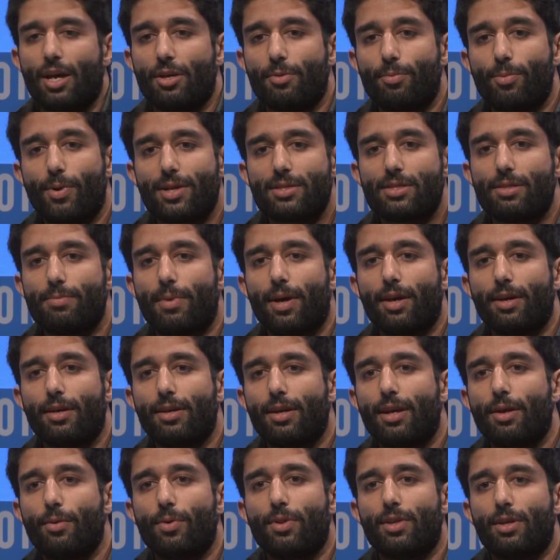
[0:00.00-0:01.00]
you press a
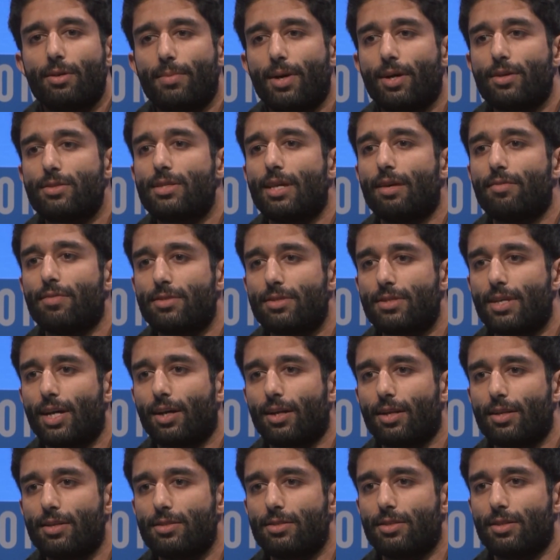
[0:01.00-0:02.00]
button, and within about 7
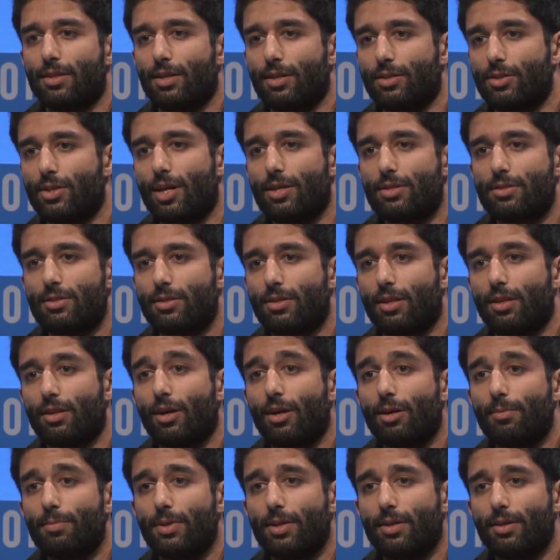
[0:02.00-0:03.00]
seconds, it adjusts the
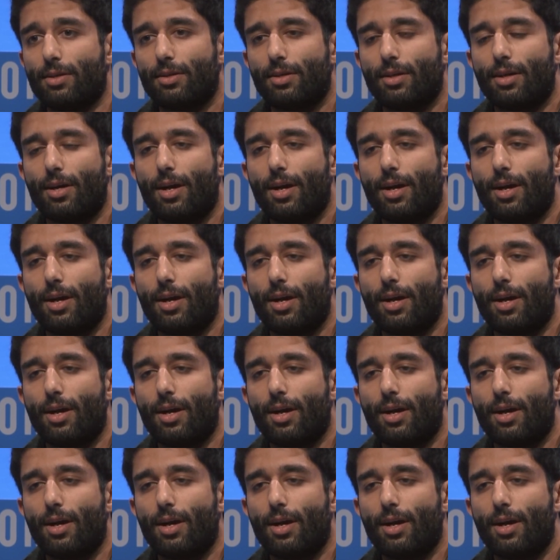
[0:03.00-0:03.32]
therapy